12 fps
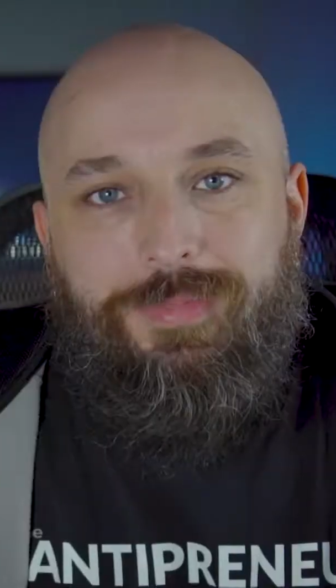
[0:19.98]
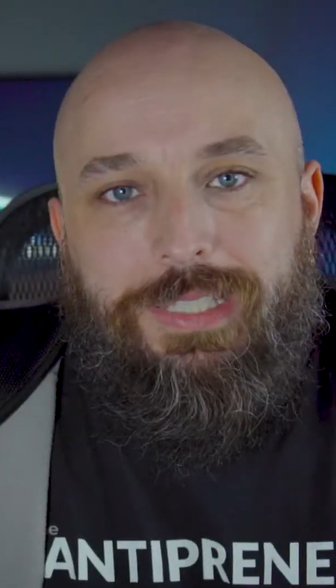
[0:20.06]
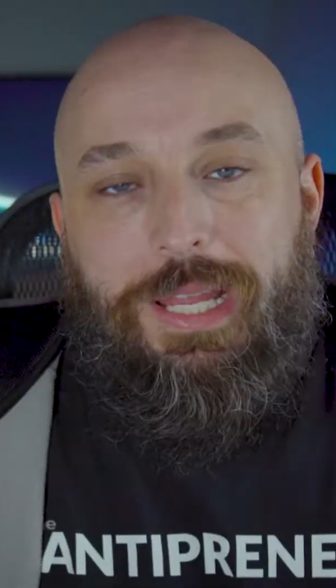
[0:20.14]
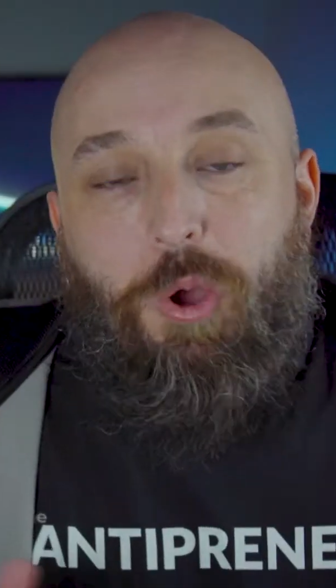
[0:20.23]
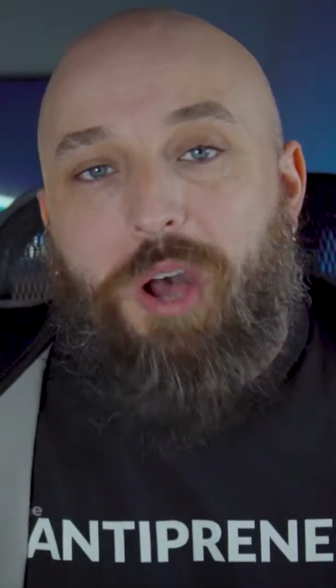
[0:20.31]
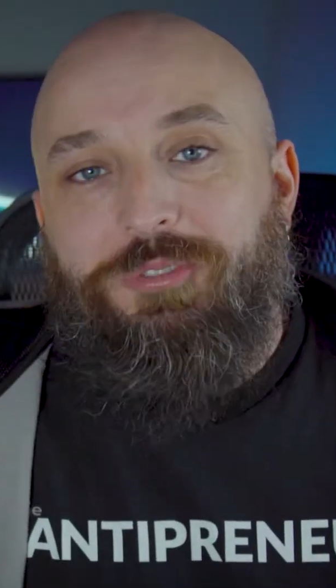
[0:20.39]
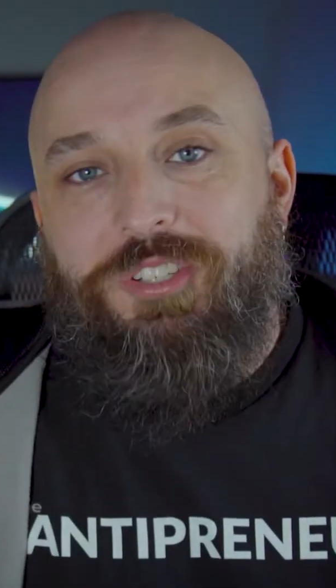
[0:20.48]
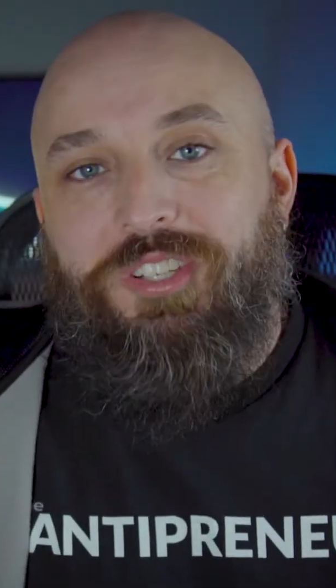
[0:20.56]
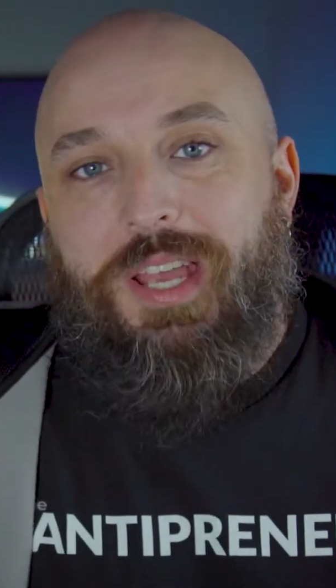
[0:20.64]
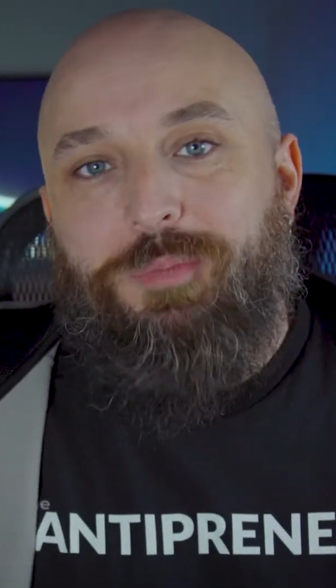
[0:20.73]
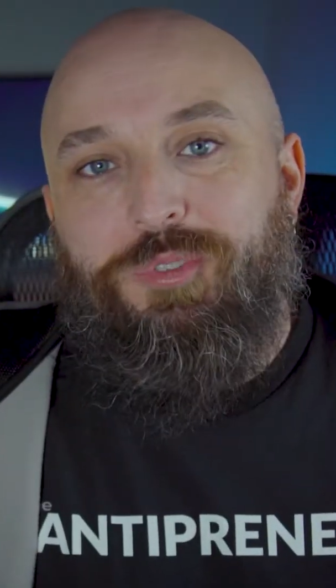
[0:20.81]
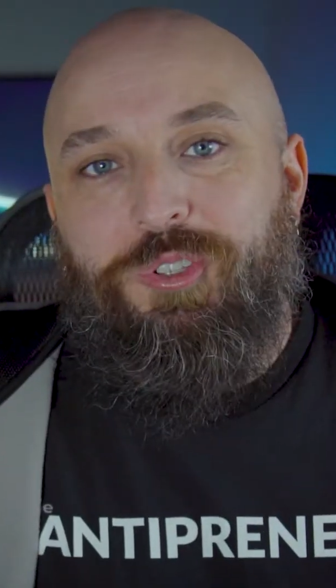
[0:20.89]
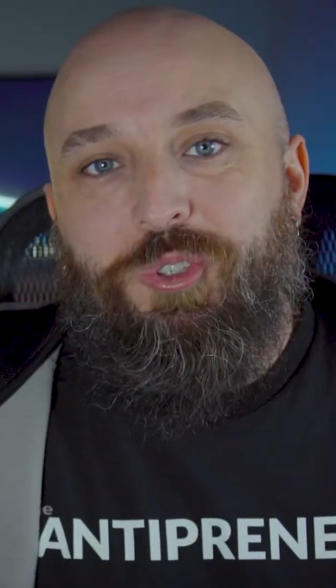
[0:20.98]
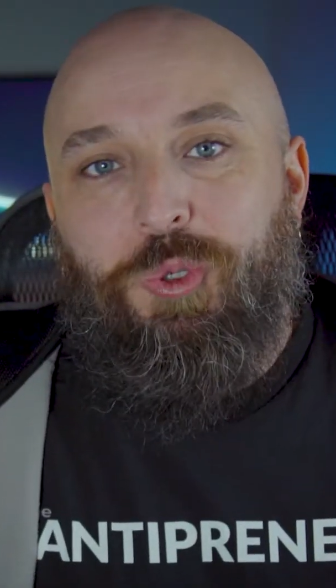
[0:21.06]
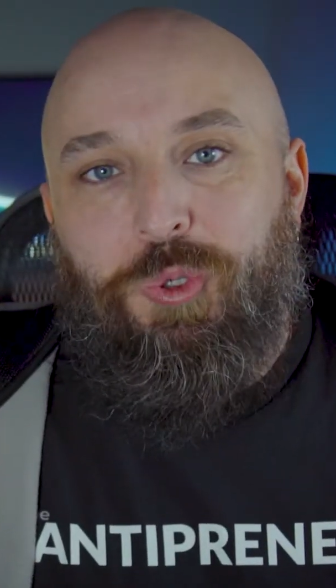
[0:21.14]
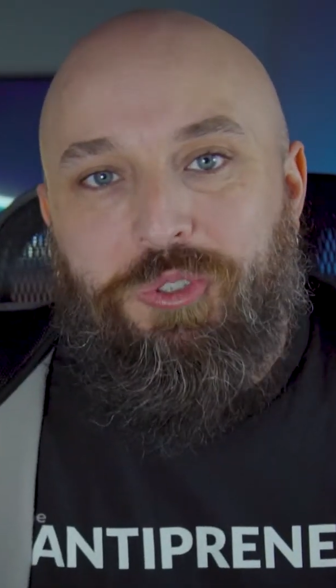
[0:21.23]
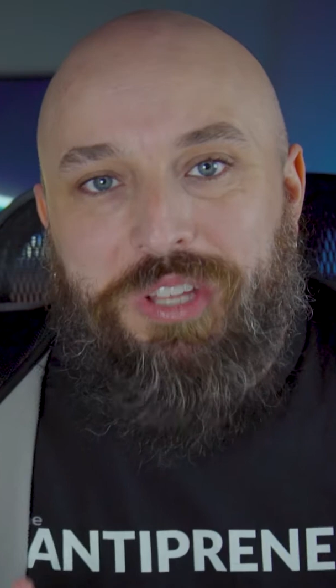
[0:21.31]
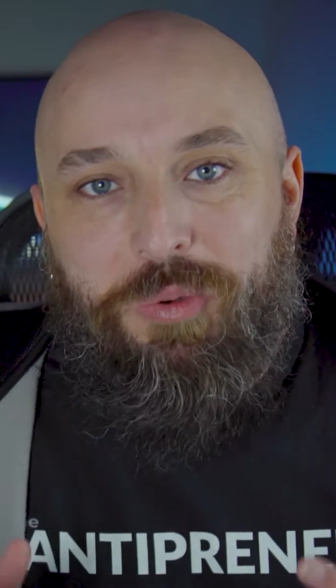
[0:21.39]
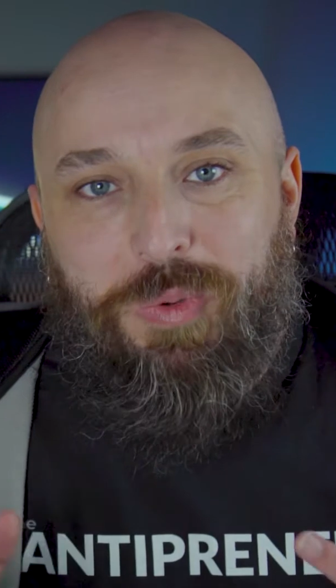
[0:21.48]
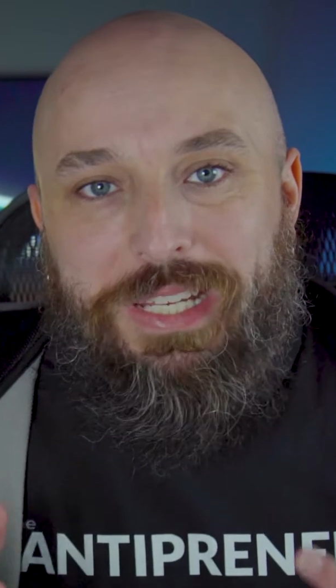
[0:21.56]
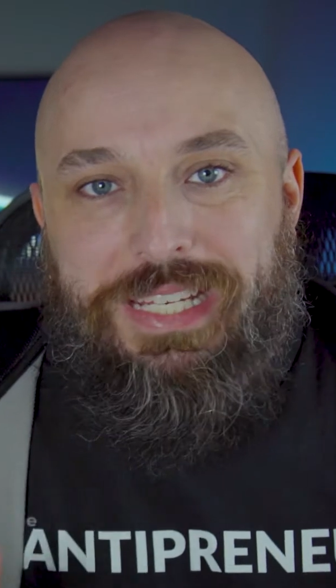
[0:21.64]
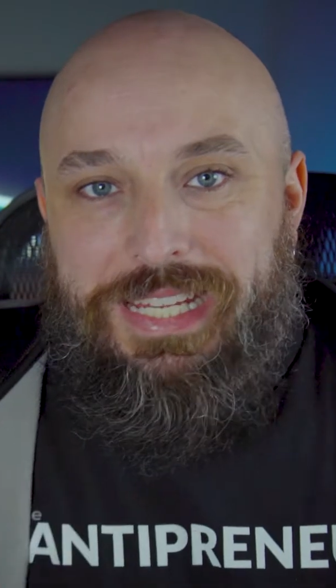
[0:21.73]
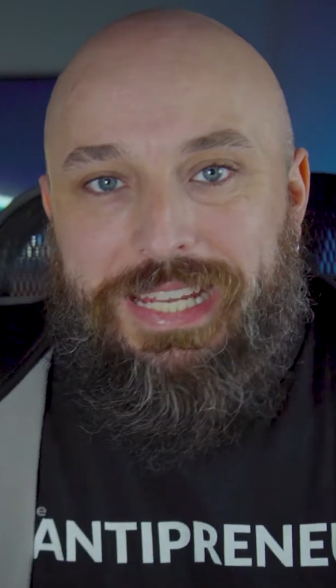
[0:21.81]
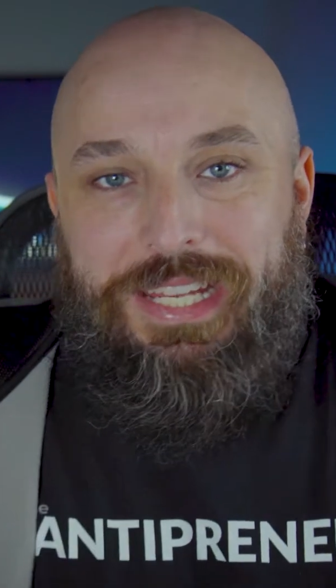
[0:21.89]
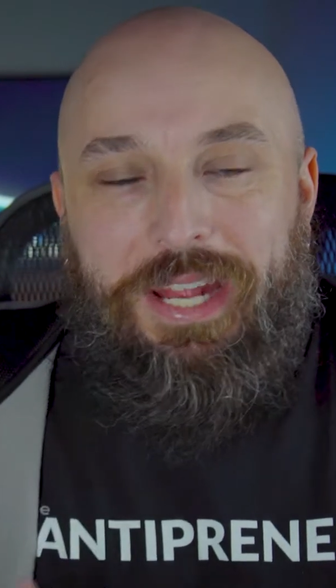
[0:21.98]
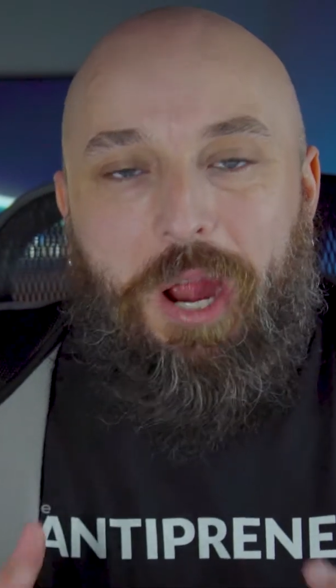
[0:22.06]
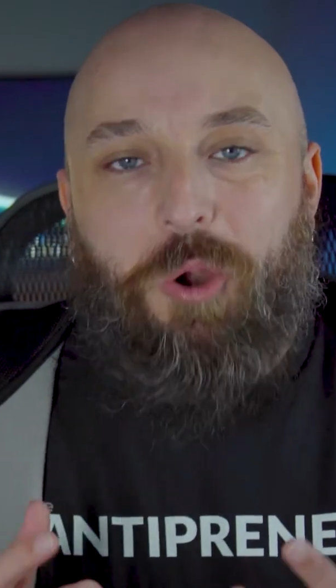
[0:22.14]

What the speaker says: Now, oftentimes the tools that we need